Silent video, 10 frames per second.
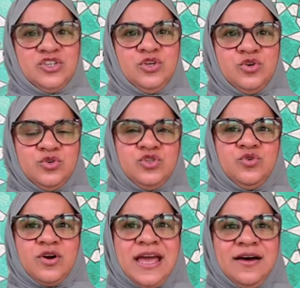So
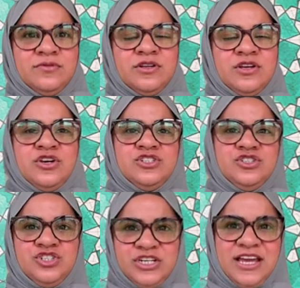therefore, you
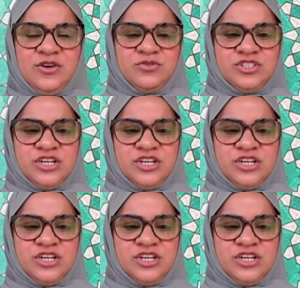are able to